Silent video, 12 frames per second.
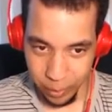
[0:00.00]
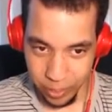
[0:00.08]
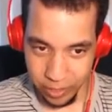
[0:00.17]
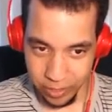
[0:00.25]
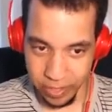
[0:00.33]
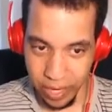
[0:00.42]

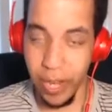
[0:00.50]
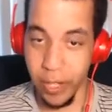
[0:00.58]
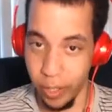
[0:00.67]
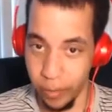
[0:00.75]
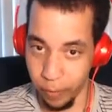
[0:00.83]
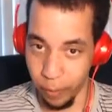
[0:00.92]
Which is
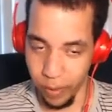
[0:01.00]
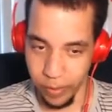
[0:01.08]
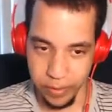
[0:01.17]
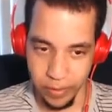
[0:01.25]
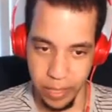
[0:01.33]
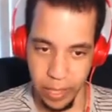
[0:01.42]
not good for
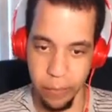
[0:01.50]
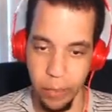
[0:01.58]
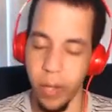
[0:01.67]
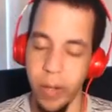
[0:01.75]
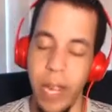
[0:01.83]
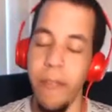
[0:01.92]
it.
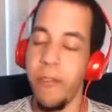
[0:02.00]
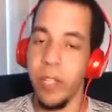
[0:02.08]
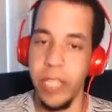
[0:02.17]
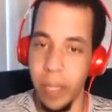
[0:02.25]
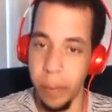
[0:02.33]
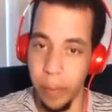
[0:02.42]
If you're, if
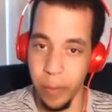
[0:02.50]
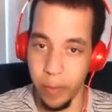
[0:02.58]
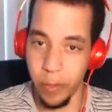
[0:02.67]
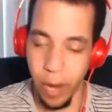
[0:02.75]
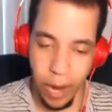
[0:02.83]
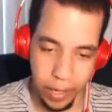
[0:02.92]
you're keeping
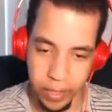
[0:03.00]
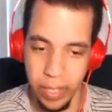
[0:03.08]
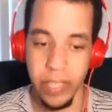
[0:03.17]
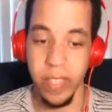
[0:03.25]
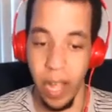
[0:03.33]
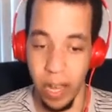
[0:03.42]
track,
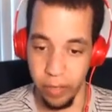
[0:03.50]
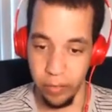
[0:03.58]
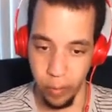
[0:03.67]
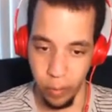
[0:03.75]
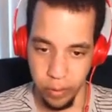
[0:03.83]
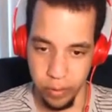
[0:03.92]
that's not
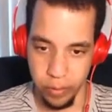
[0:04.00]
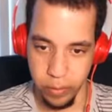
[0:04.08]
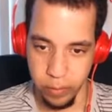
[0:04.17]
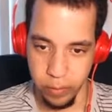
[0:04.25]
good for us.